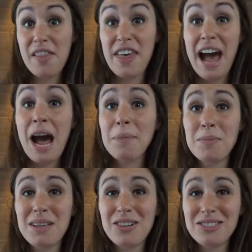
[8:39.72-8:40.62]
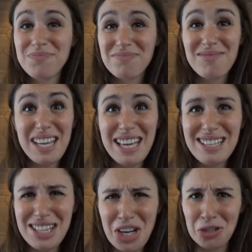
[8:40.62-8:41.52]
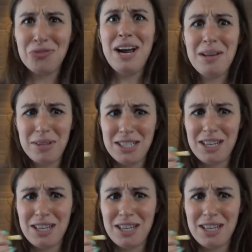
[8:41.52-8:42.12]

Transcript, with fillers: the Happy Meal is incredibly